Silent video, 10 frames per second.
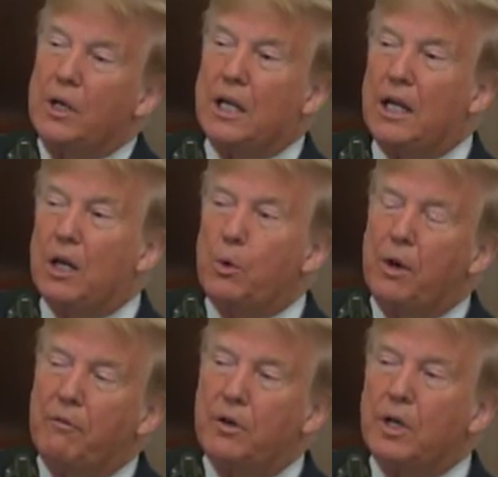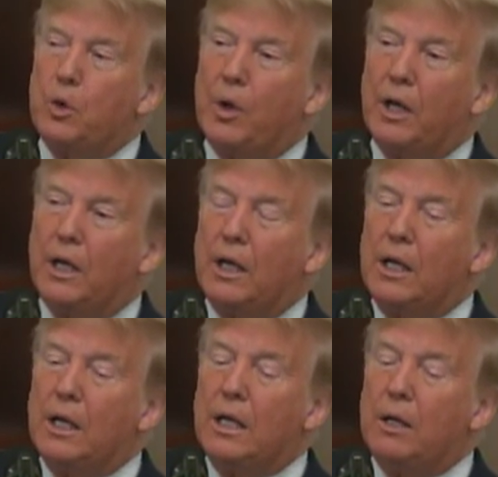It can get away very quickly.
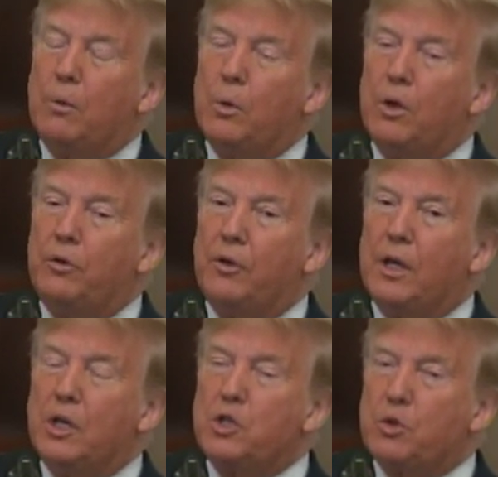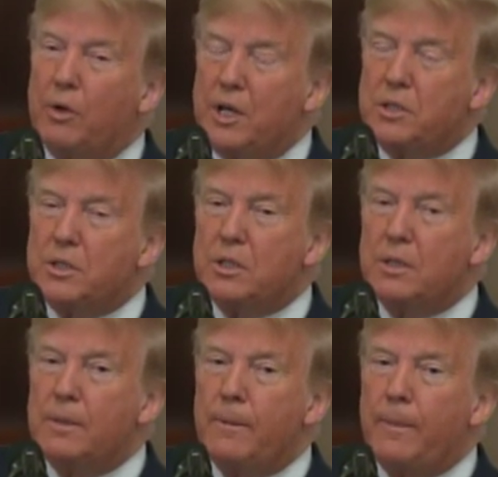It was a disgrace.